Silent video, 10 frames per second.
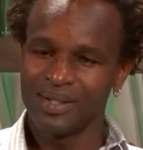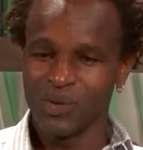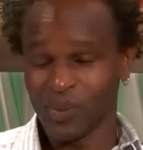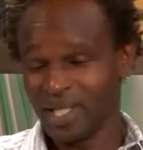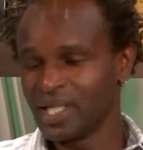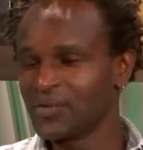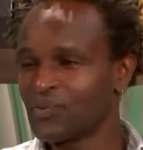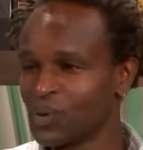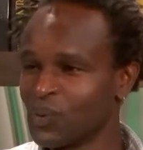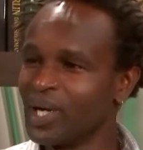we dated for
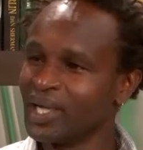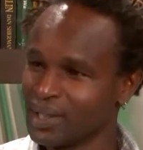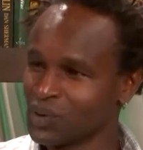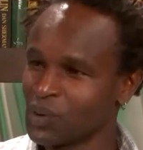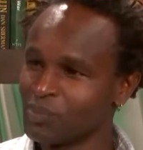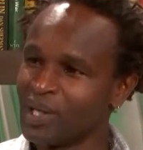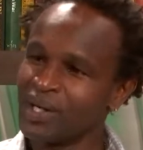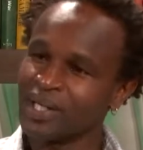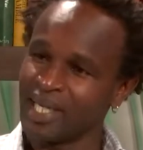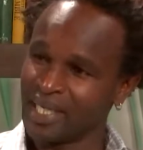a while and got
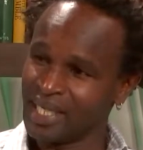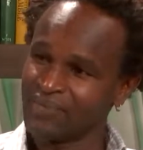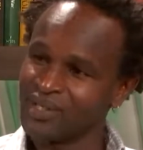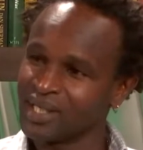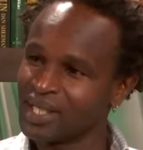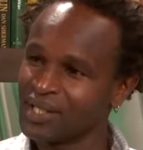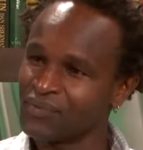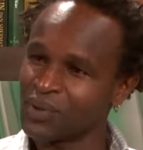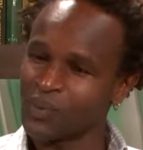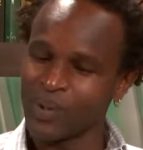married and lived in Kenya
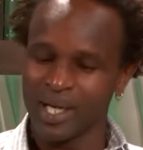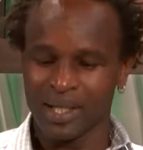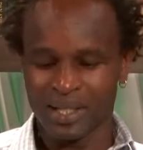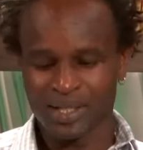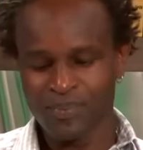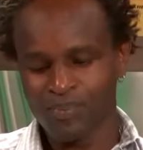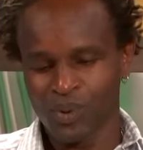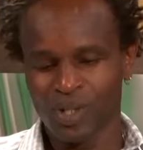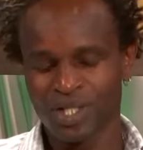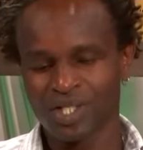for a while. At some
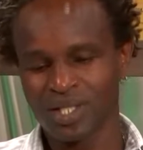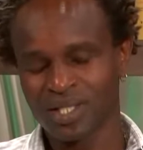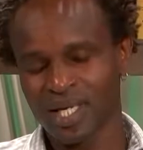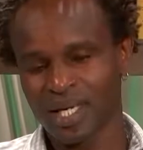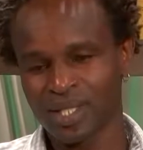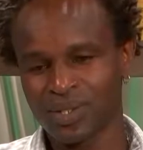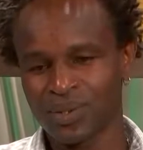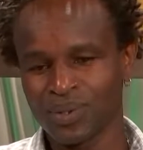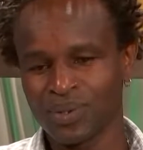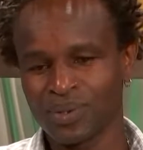point, she decided
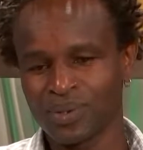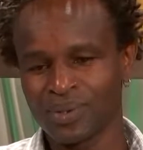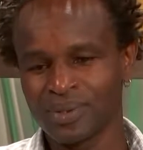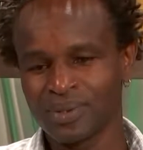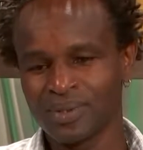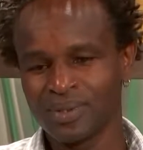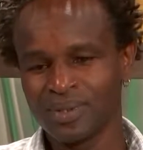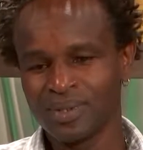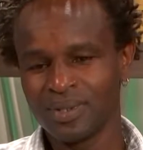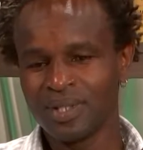to
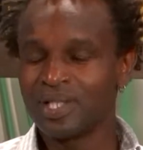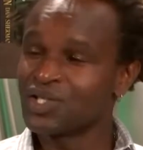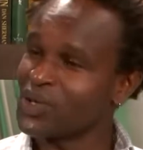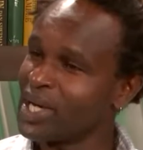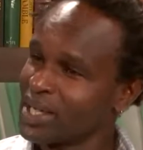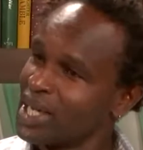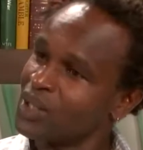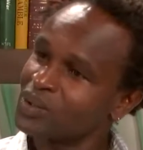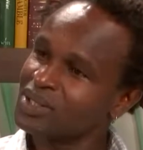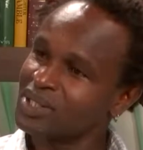try it
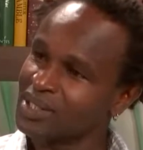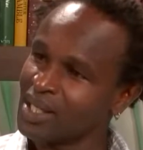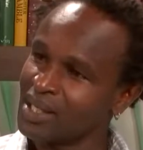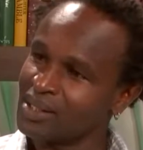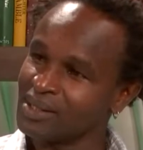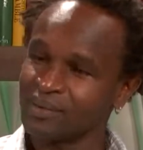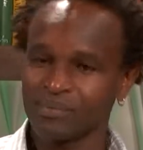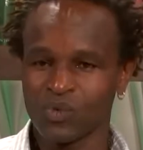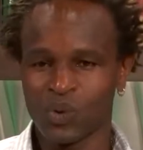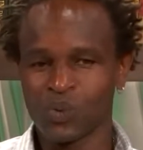out in Canada.
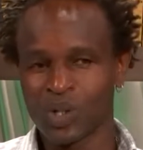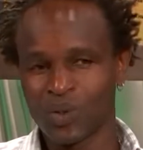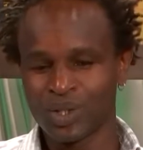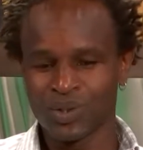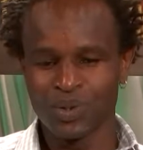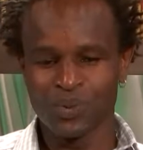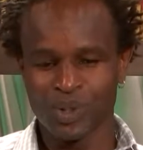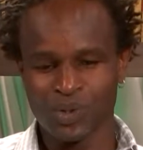What we were going to do was